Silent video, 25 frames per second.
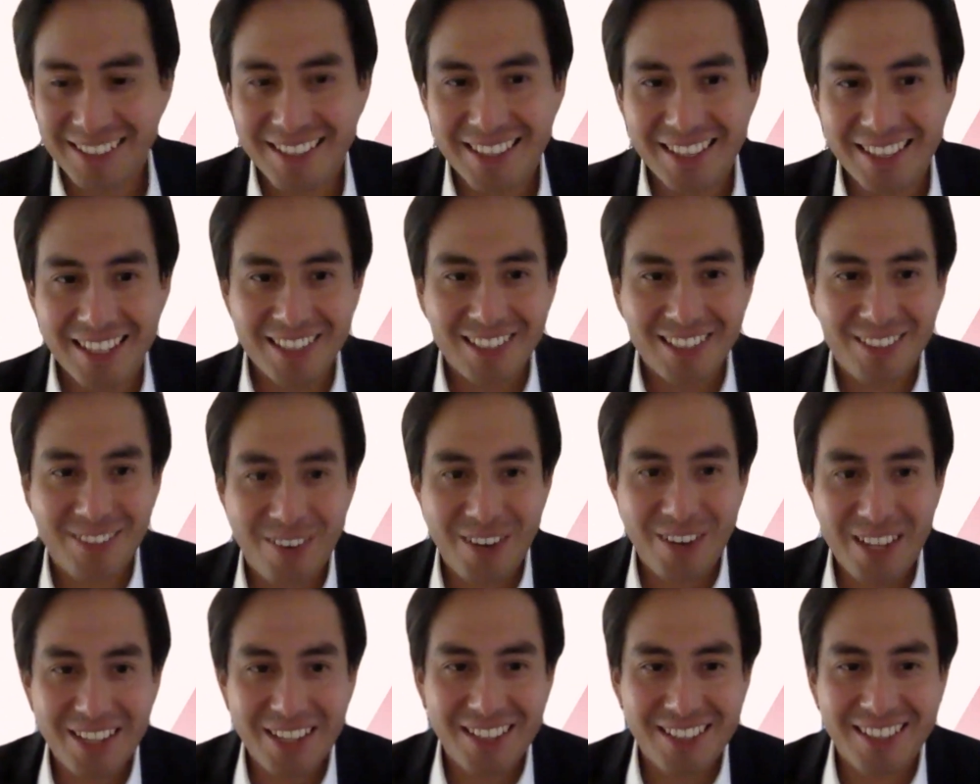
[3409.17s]
That's
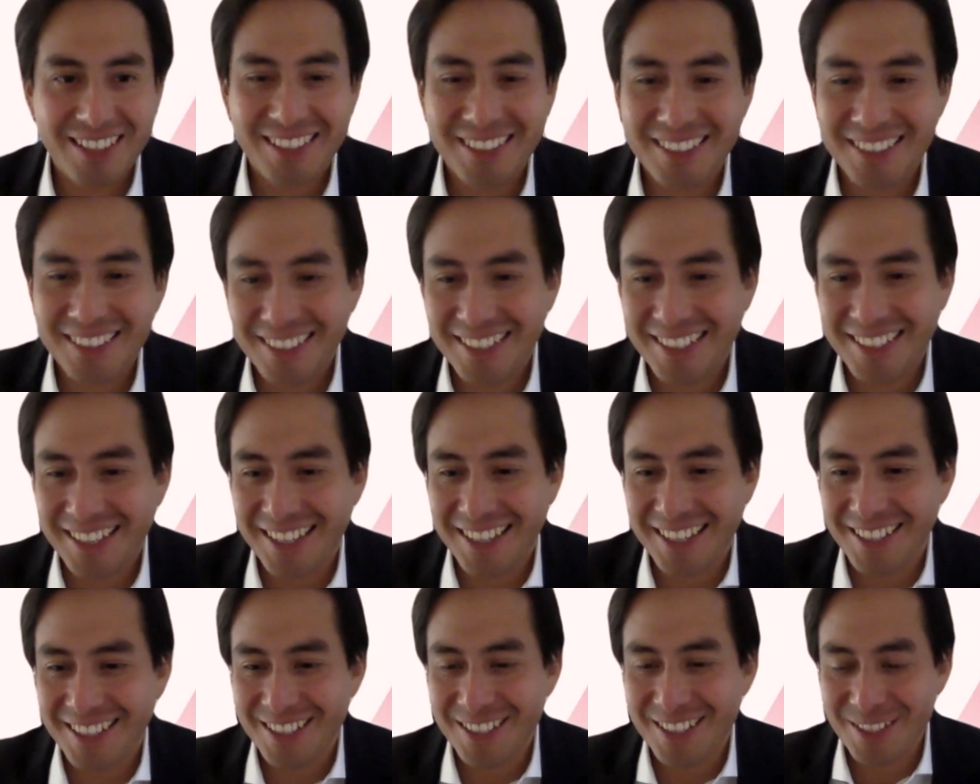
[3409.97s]
great,
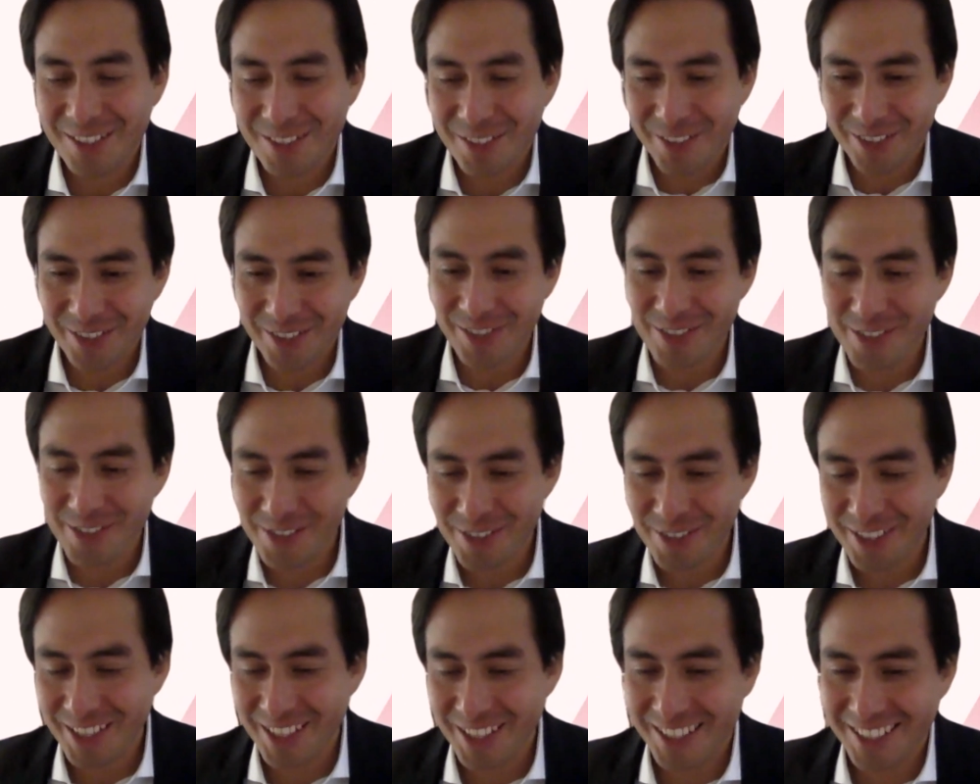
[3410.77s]
Jared.
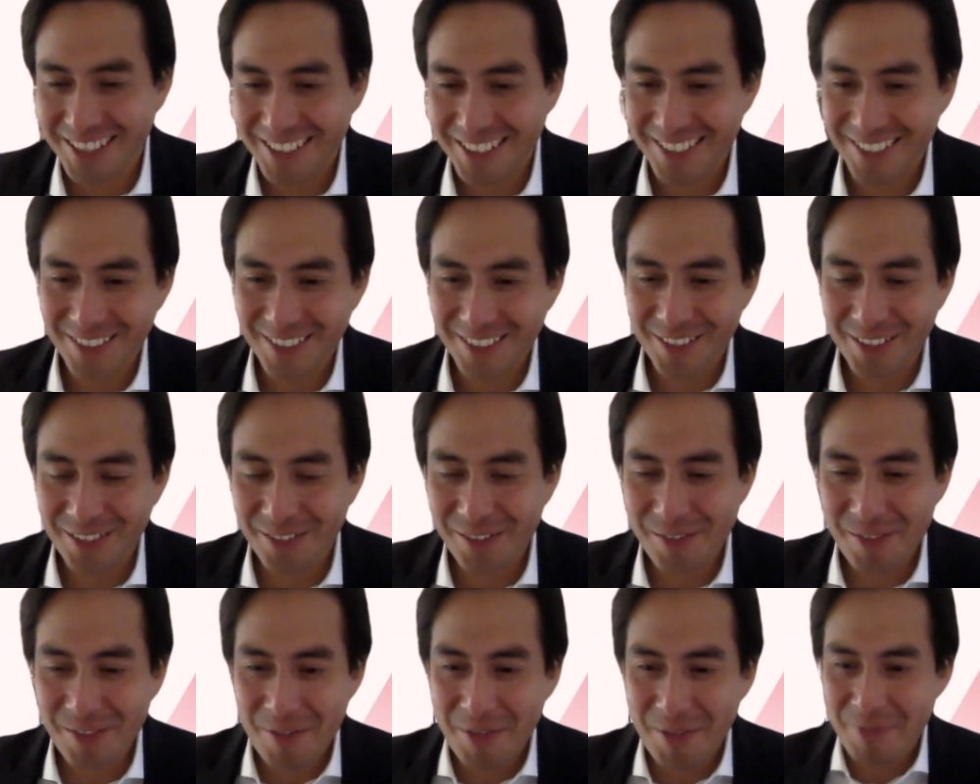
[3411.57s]
You did
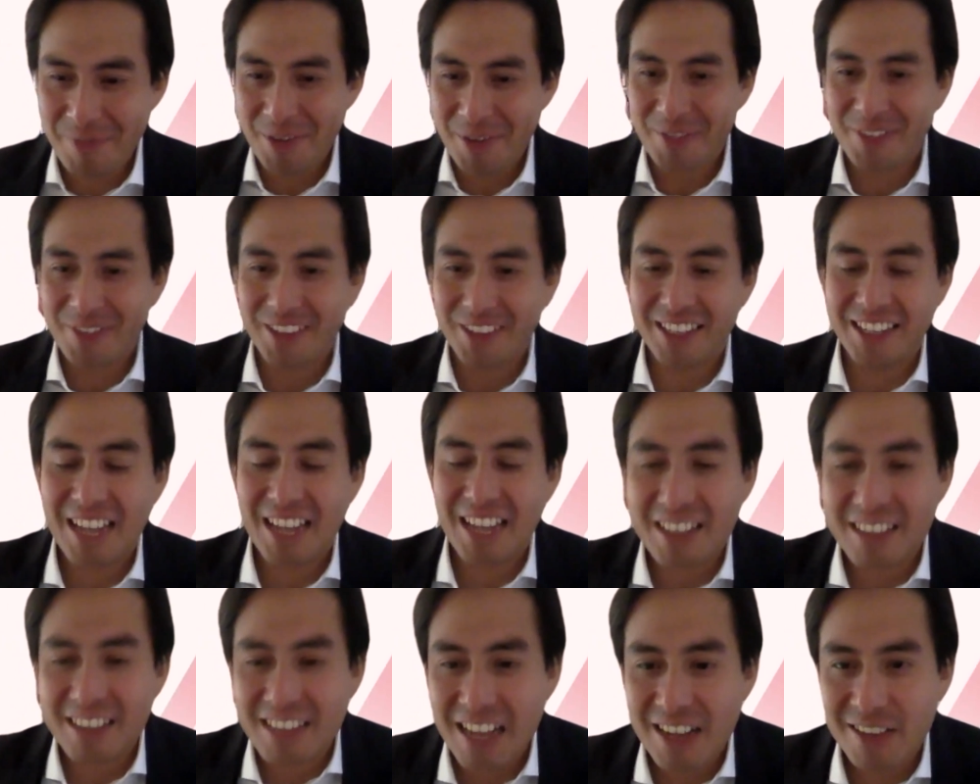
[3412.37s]
remember perfectly.
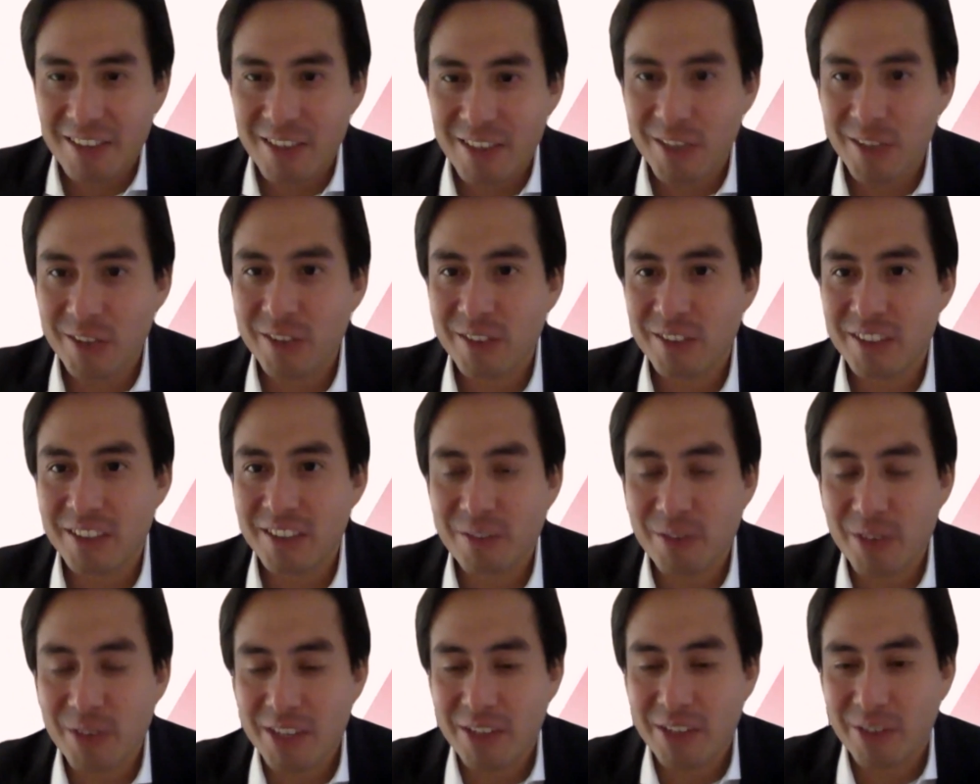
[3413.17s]

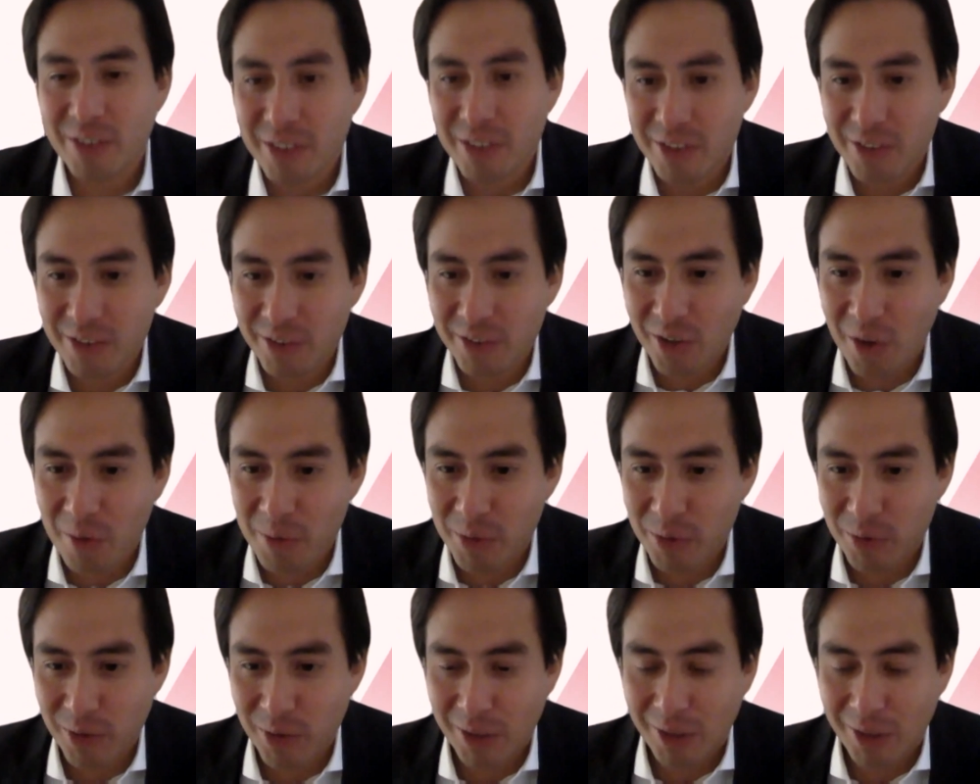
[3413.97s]
We're just
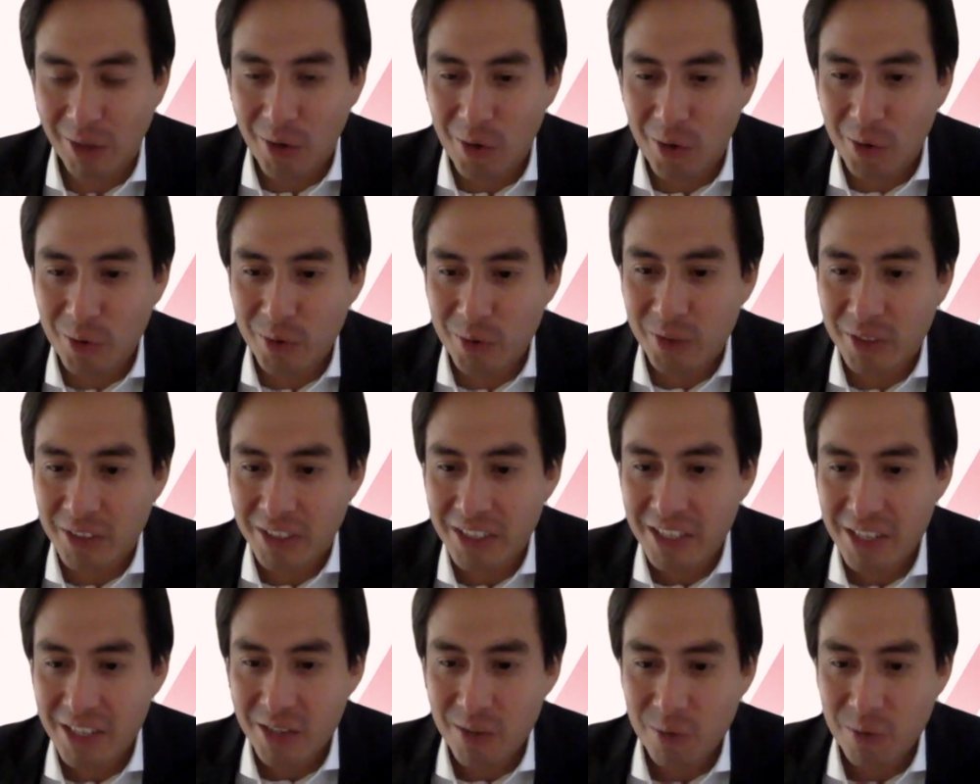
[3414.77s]
coming to a close.
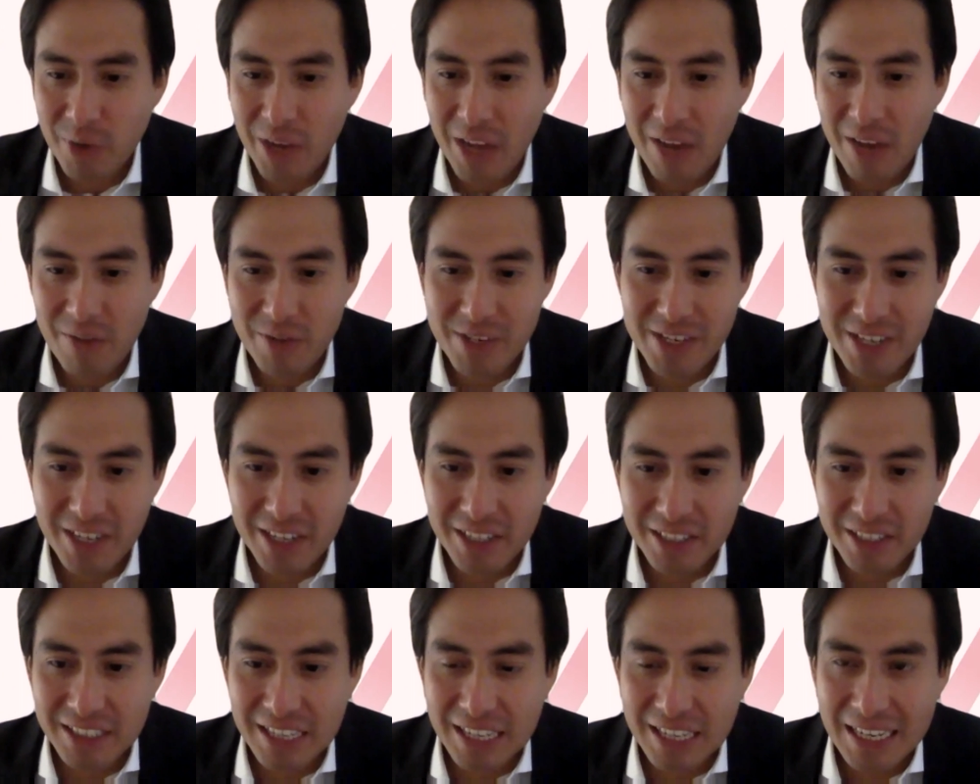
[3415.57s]
We have
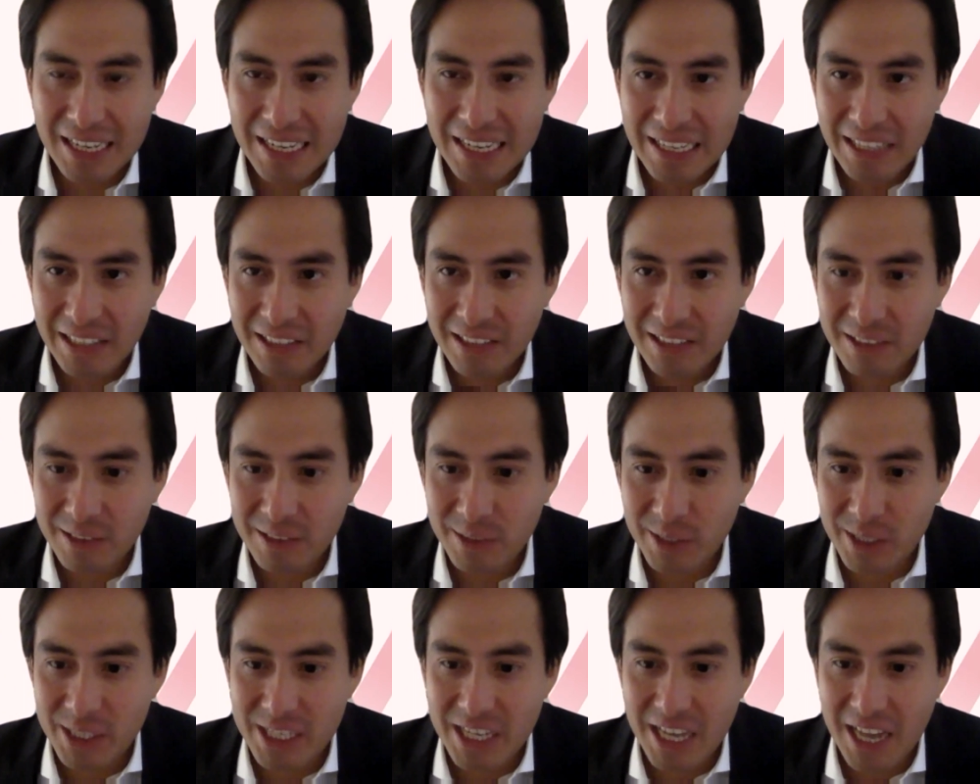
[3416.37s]
shared a link
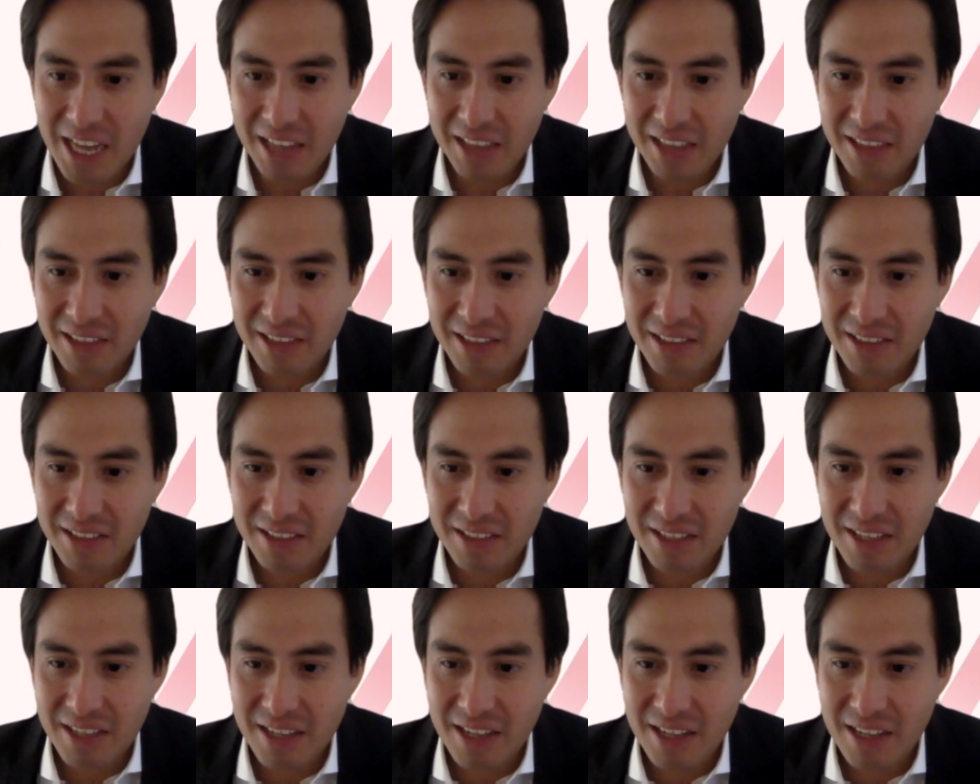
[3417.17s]
in the chat
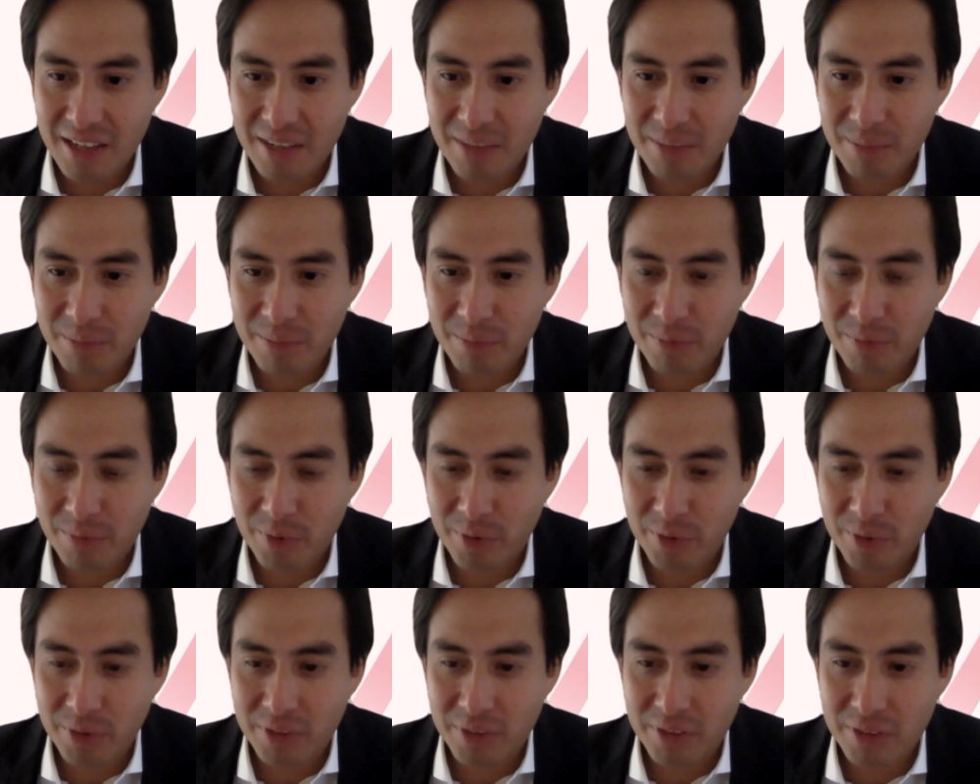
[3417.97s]

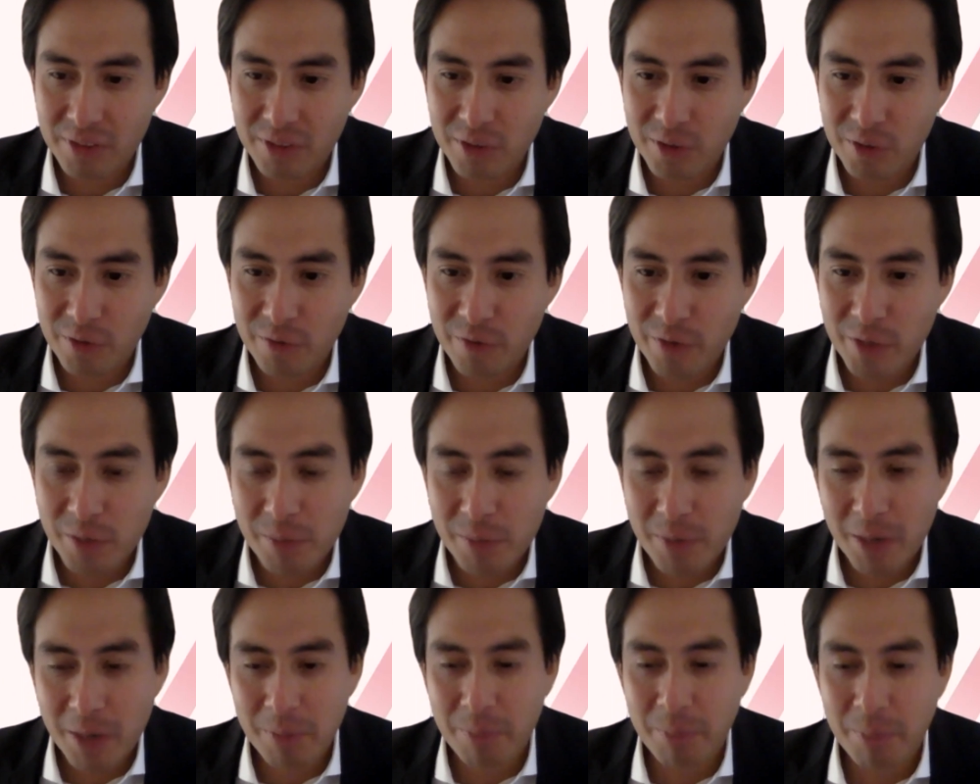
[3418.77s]
for your
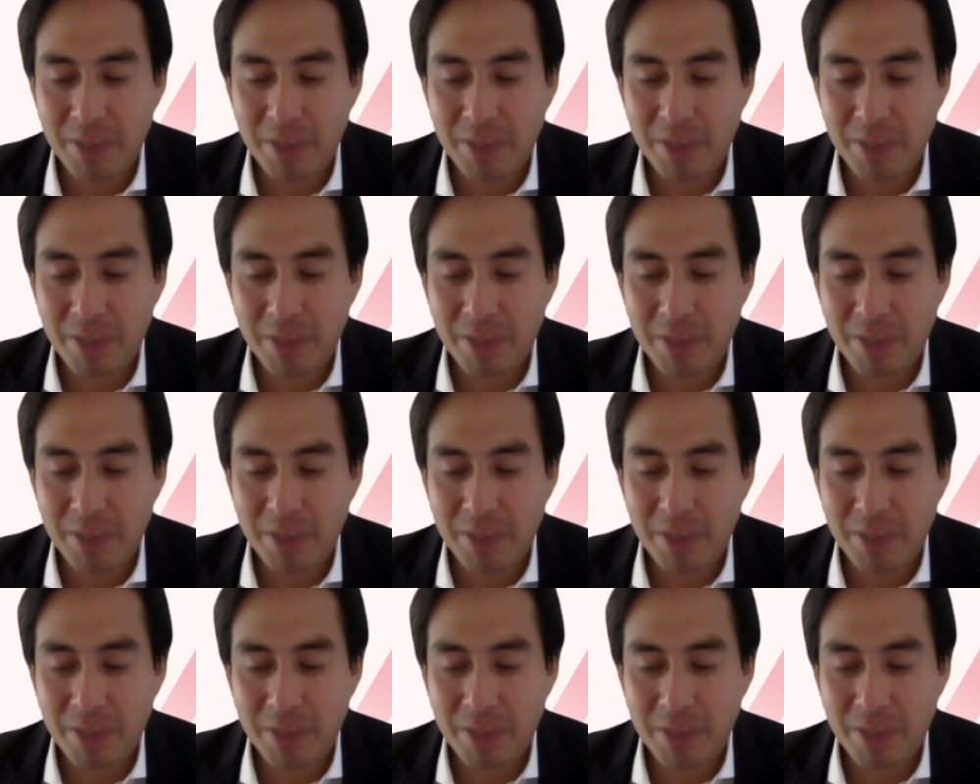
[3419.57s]
feedback.